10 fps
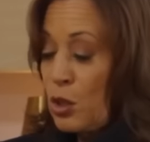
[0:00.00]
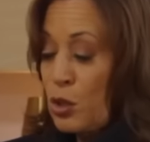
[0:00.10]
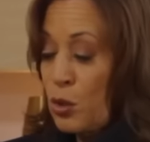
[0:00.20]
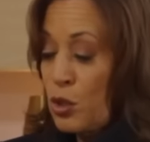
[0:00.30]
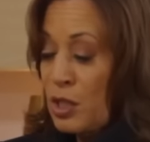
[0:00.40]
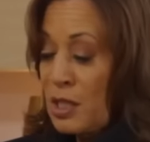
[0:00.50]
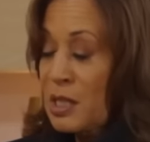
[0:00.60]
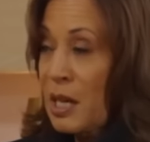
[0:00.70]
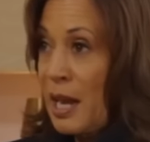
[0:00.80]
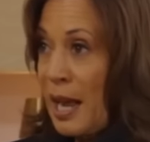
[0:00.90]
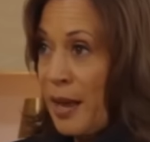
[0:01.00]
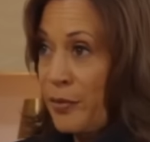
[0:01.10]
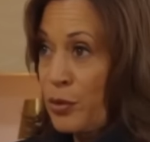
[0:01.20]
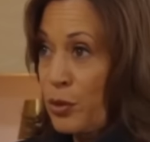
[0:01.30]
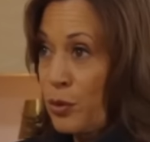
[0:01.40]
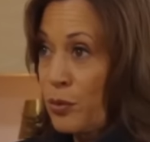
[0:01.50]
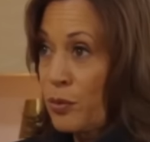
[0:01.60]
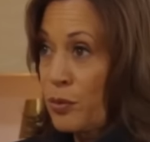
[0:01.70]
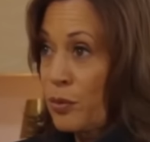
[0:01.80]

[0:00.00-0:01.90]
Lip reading: So she's going to have to